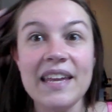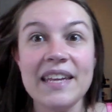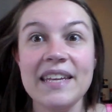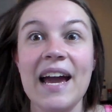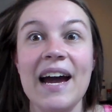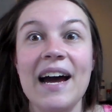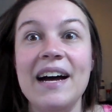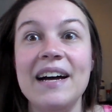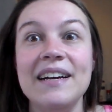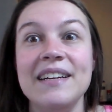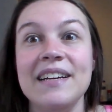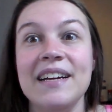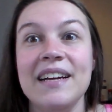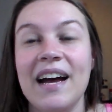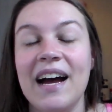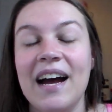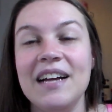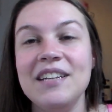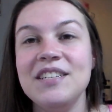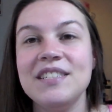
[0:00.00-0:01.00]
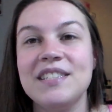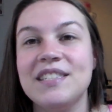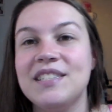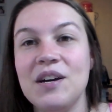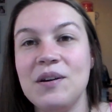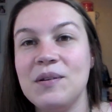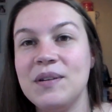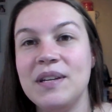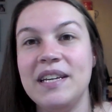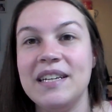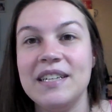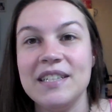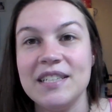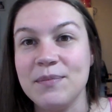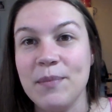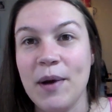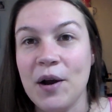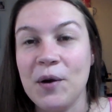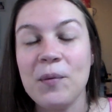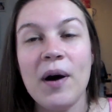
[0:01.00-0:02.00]
Yeah, I just don't need a
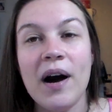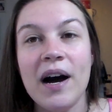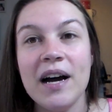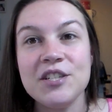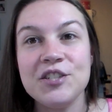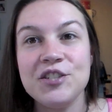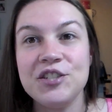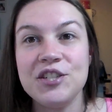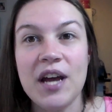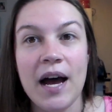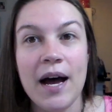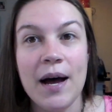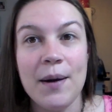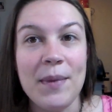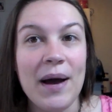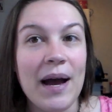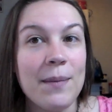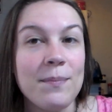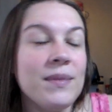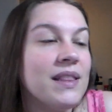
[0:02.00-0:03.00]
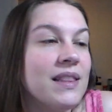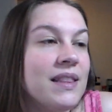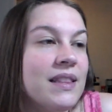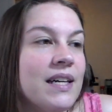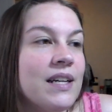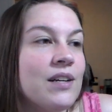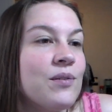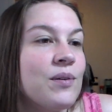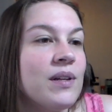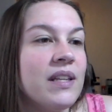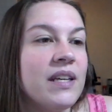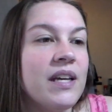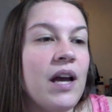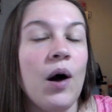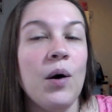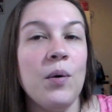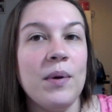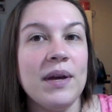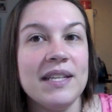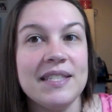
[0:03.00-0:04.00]
smartwatch. I'm literally
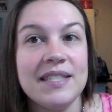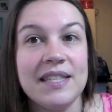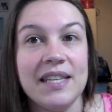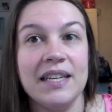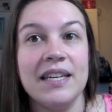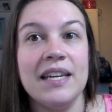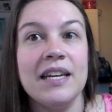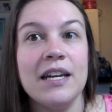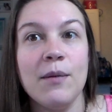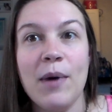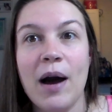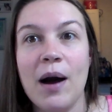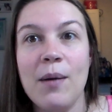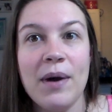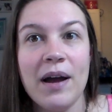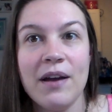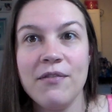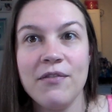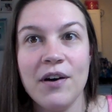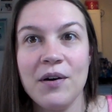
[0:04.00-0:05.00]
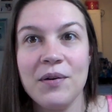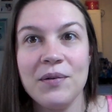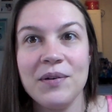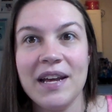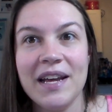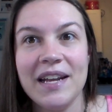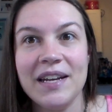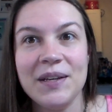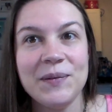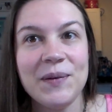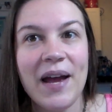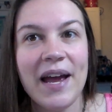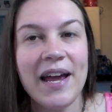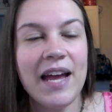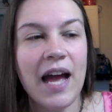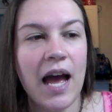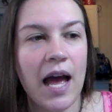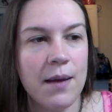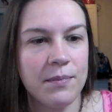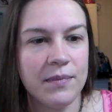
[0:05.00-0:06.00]
always thinking about my phone
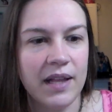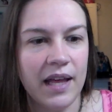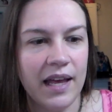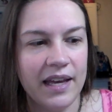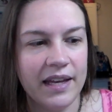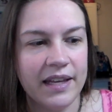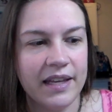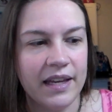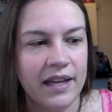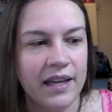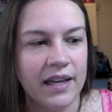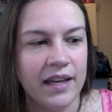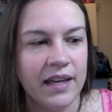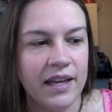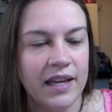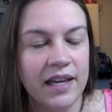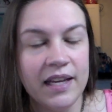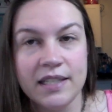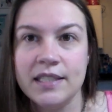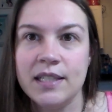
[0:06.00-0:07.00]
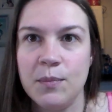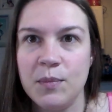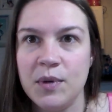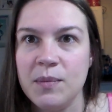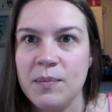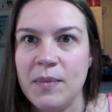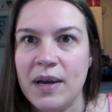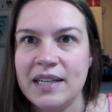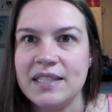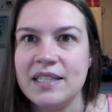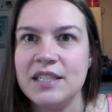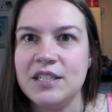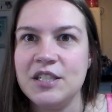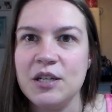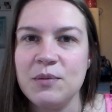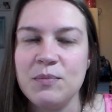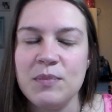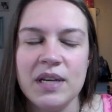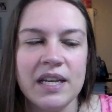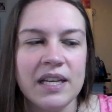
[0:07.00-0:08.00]
anyway. I'm like, is somebody
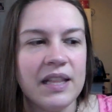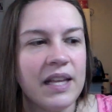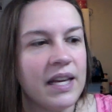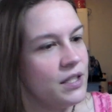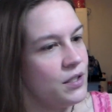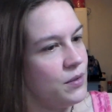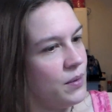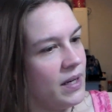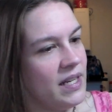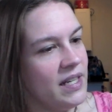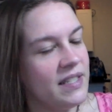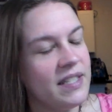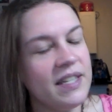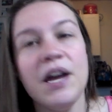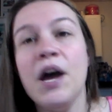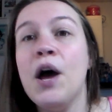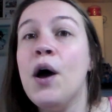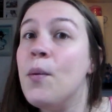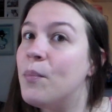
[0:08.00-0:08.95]
messaging me? Like, do I need to?